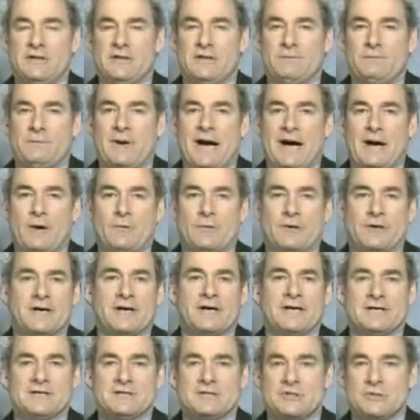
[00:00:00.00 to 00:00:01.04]
the power
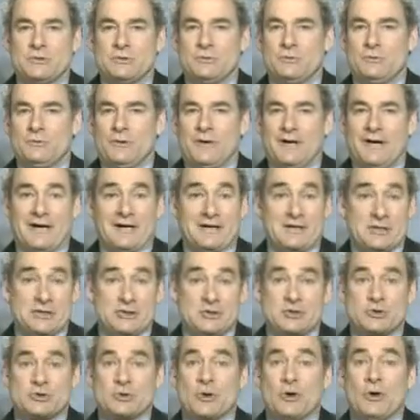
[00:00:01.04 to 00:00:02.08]
to
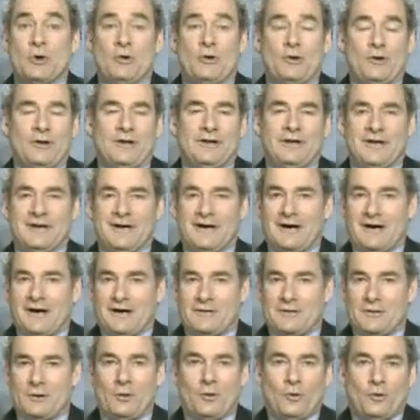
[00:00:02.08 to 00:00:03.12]
control
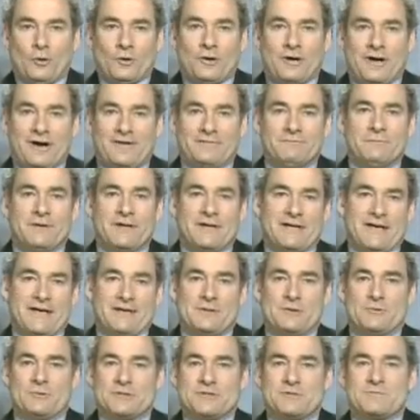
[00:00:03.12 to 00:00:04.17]
the whole government
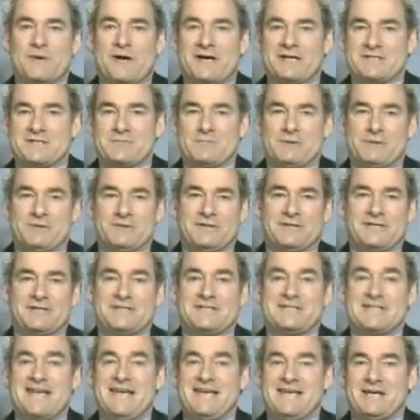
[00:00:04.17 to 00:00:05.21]
and the responsibility
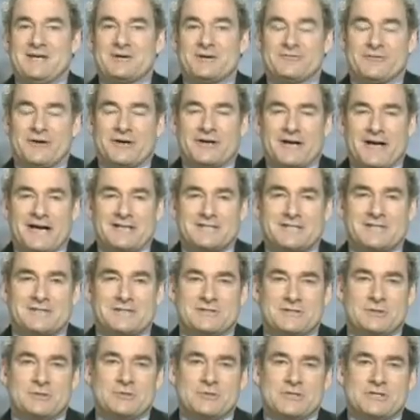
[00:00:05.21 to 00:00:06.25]
to take care of our
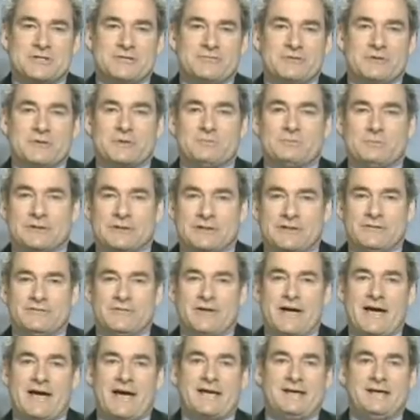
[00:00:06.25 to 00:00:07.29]
Constitution, if you can believe
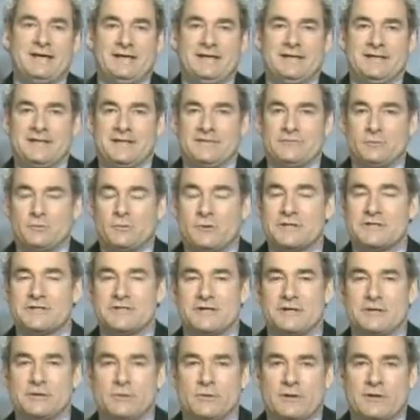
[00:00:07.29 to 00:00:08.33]
that, given what he's
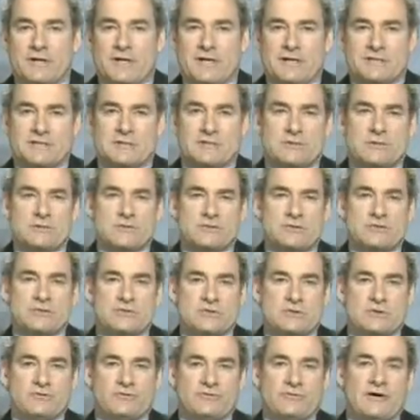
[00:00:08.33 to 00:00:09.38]
done to our Constitution
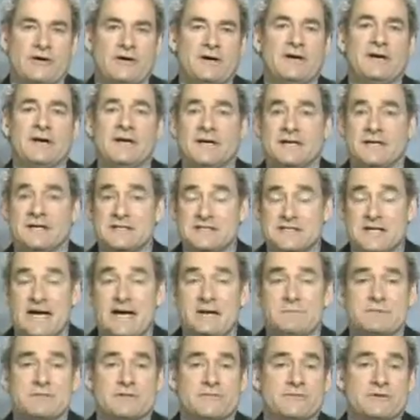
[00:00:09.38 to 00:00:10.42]
so far, in
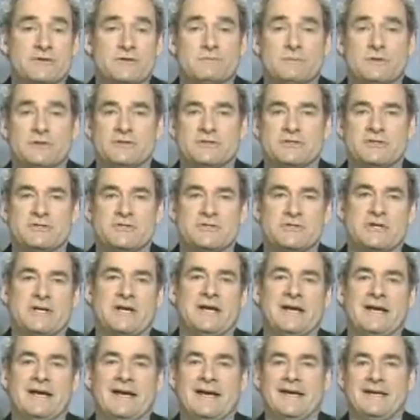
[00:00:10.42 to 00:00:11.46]
times of an
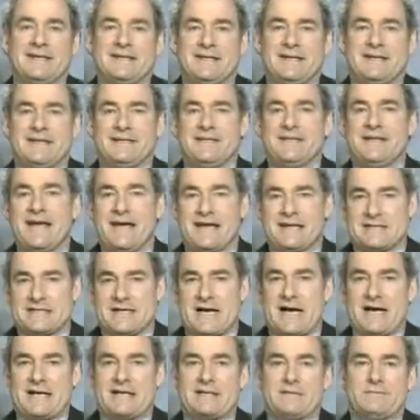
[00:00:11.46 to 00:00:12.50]
emergency. And in that
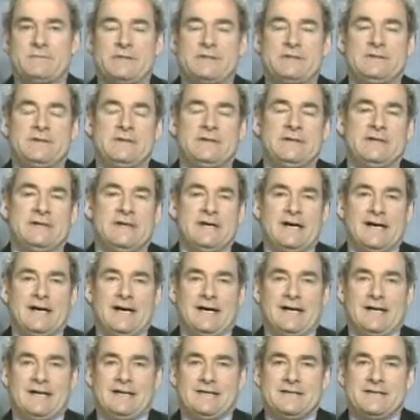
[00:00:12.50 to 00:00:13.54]
document,
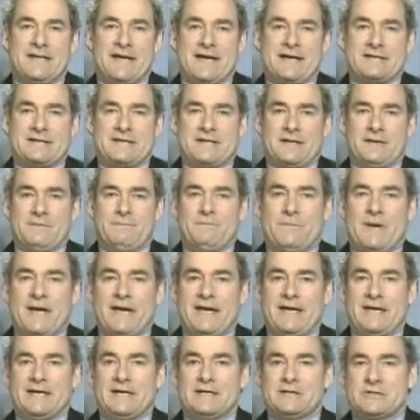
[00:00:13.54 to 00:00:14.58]
that
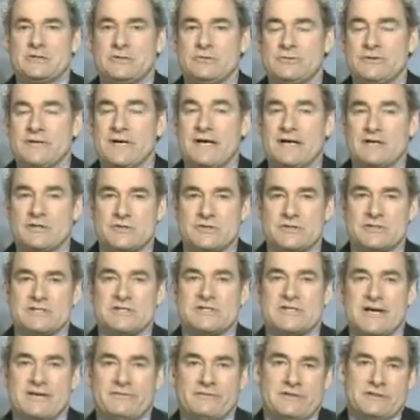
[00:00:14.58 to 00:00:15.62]
May
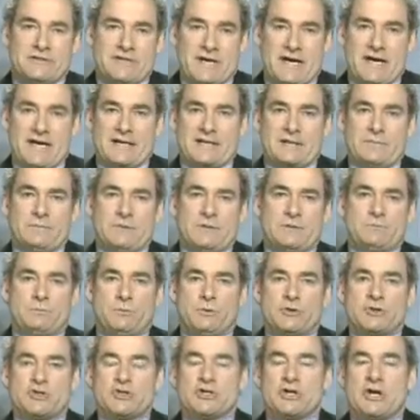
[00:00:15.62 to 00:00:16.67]
2007 document,
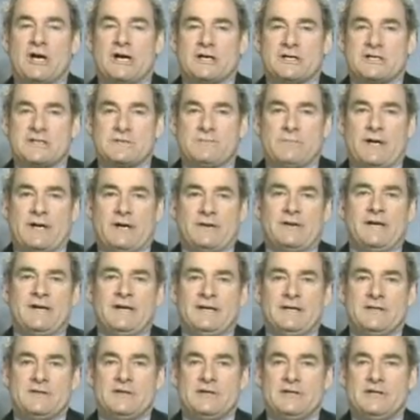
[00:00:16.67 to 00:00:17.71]
Bush talks about
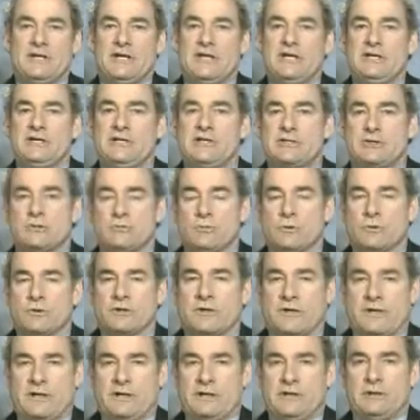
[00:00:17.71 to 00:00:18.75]
the need to
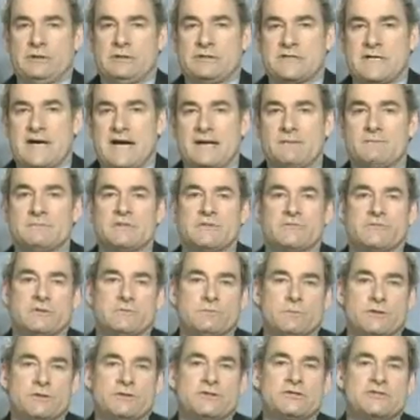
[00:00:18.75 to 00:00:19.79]
work in times of an
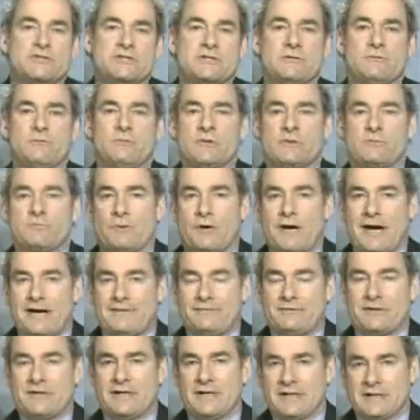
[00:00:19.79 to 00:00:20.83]
emergency with
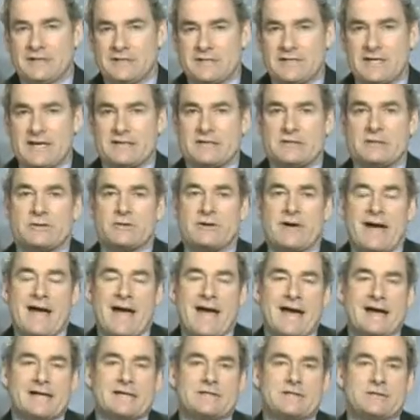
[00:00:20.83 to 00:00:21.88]
private sector
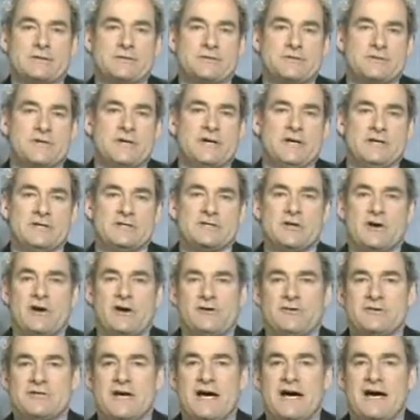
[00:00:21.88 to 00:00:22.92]
actors. So
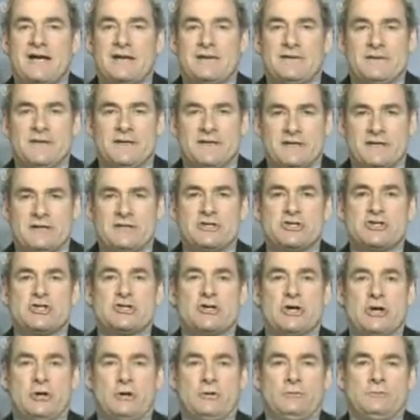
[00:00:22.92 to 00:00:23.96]
I was on his
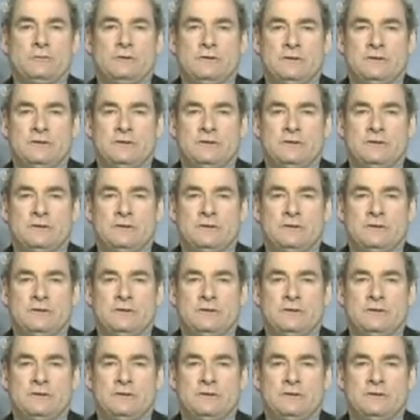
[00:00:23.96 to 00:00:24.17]
show,